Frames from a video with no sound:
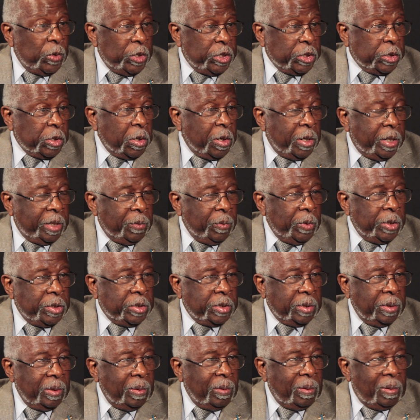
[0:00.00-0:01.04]
started,
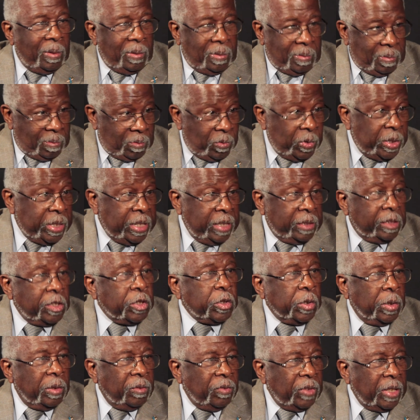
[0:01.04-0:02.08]
we did a
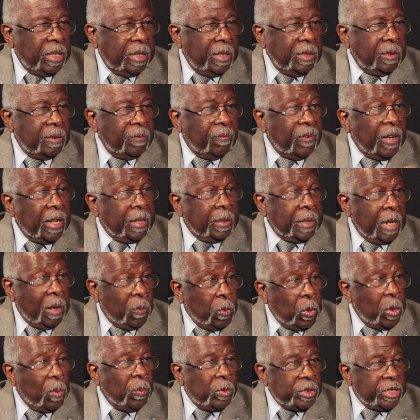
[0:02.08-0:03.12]
survey to find out
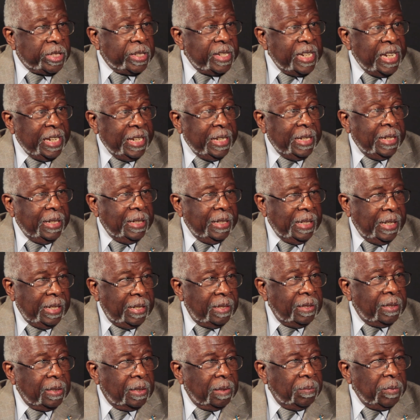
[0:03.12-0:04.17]
what was needed
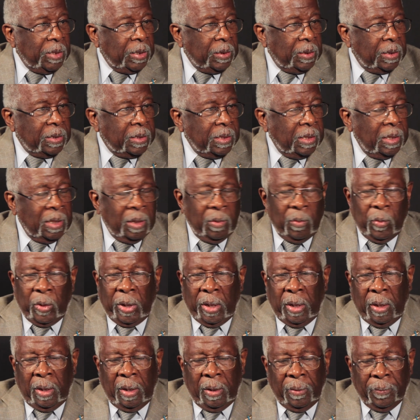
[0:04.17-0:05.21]
in the community,
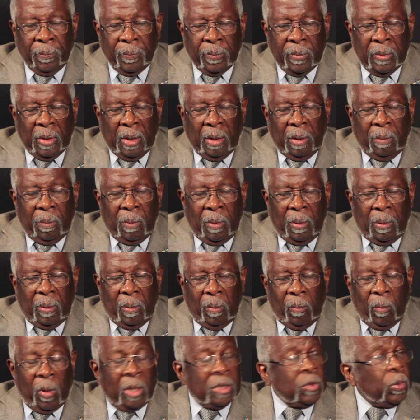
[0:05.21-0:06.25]
and
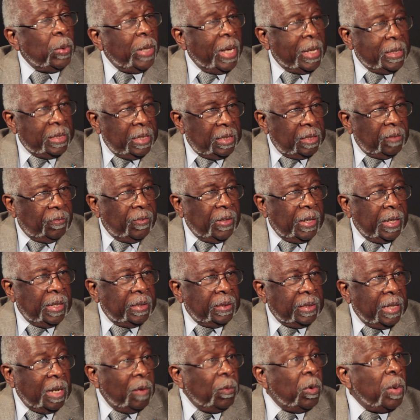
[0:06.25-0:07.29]
once we identified
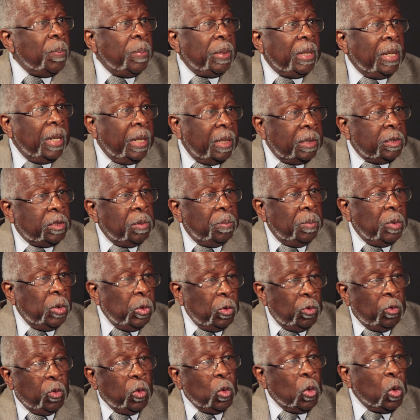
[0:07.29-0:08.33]
that, we began to
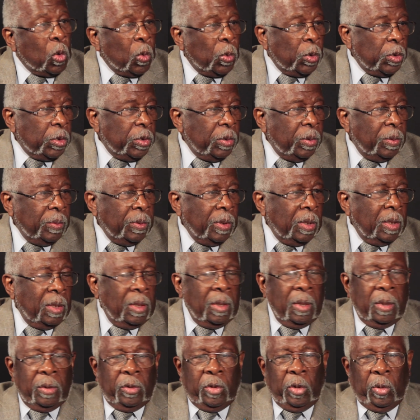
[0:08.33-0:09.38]
move forward
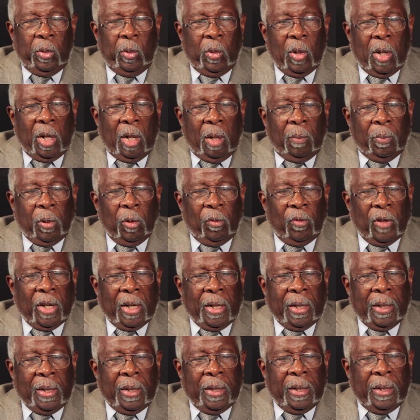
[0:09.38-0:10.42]
to
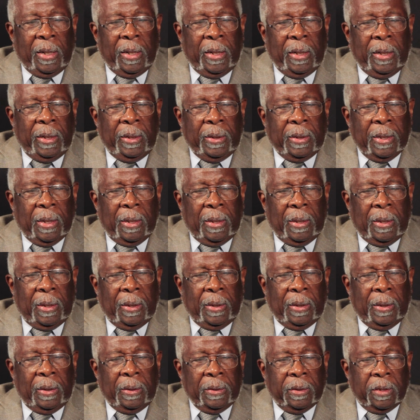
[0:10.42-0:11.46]
provide
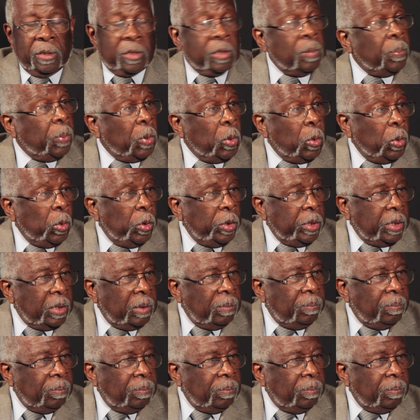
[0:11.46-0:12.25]
the support